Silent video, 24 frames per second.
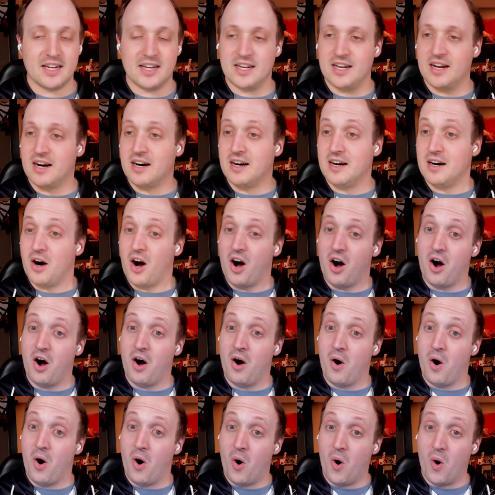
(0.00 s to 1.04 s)

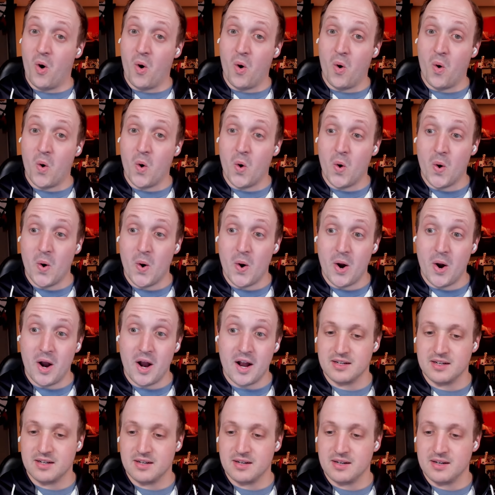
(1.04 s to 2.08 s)
Oh.
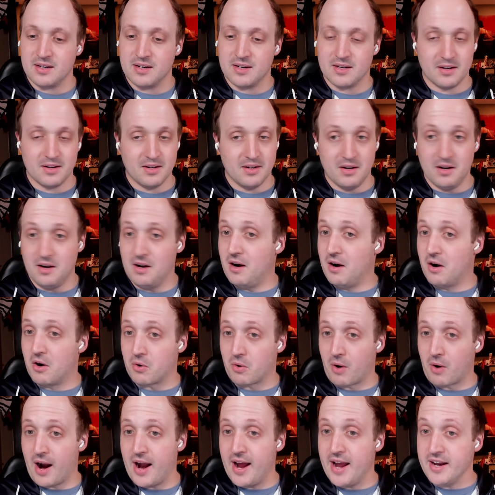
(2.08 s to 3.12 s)
All
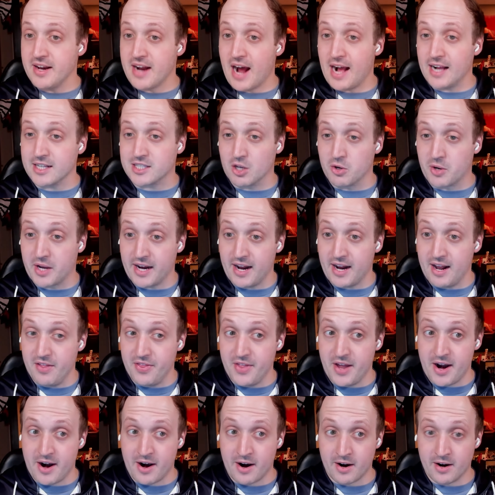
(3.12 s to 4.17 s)
right, Natsu, get in
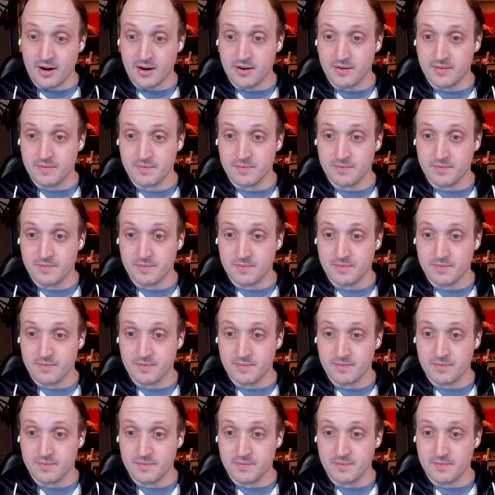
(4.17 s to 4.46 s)
there.